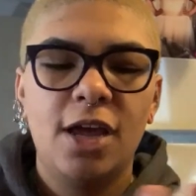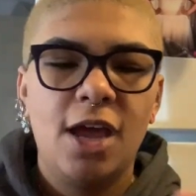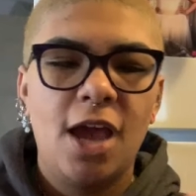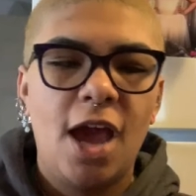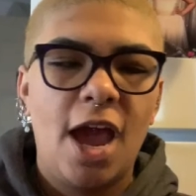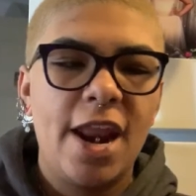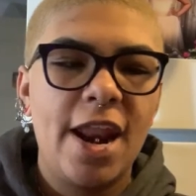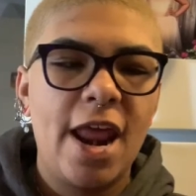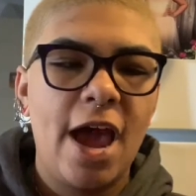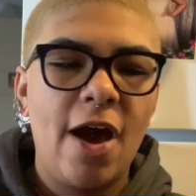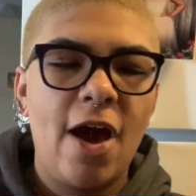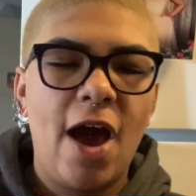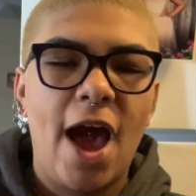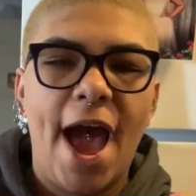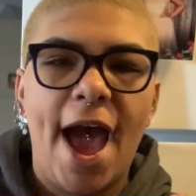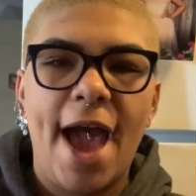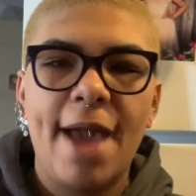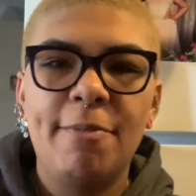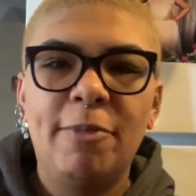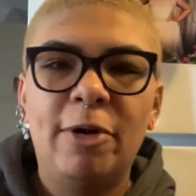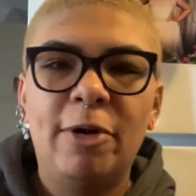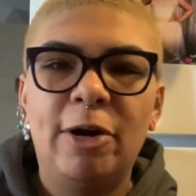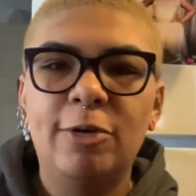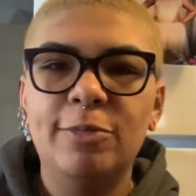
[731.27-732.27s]
Now
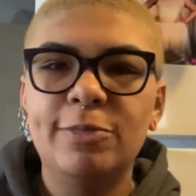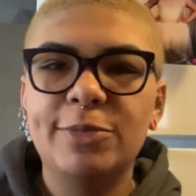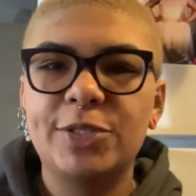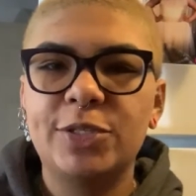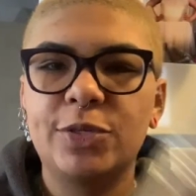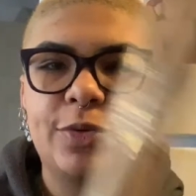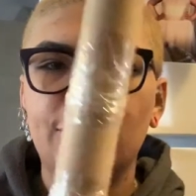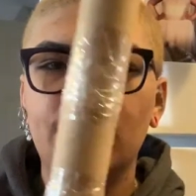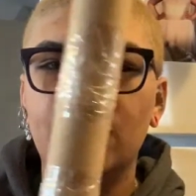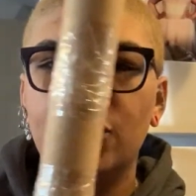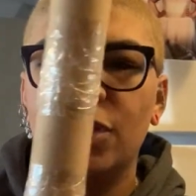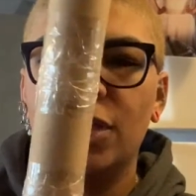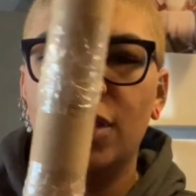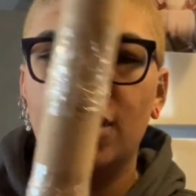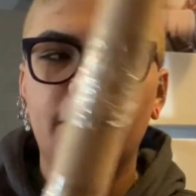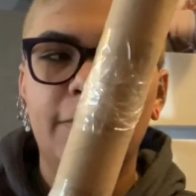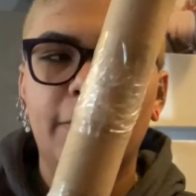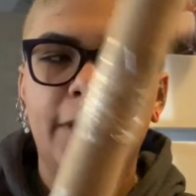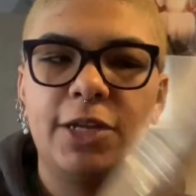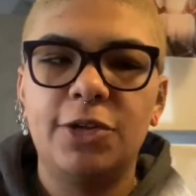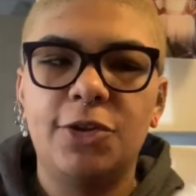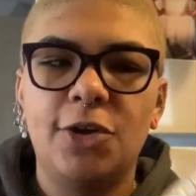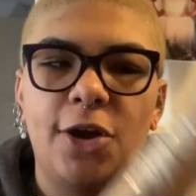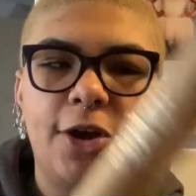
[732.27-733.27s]
I'm homeschooling my
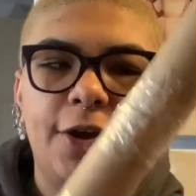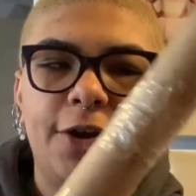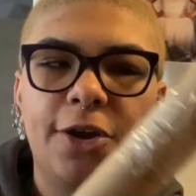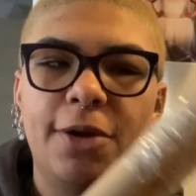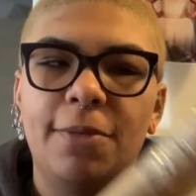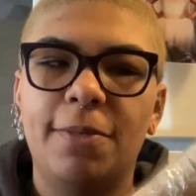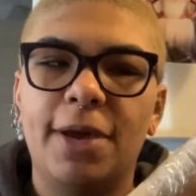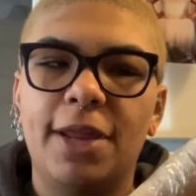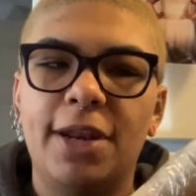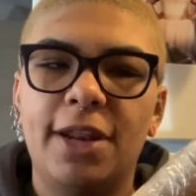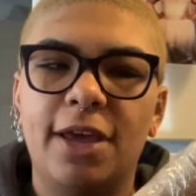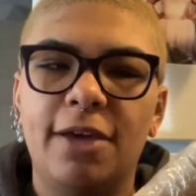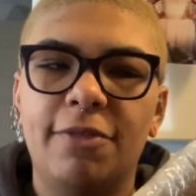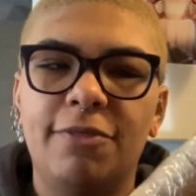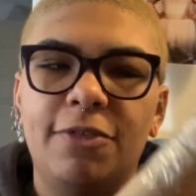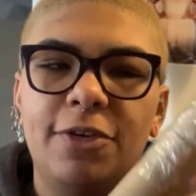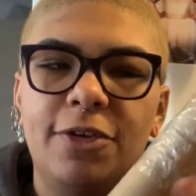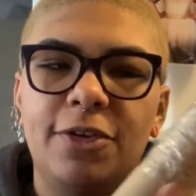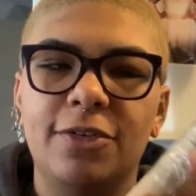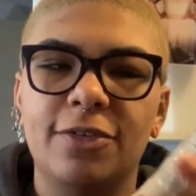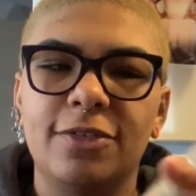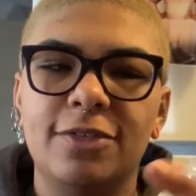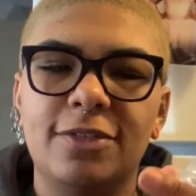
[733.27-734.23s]
daughter and my nephew.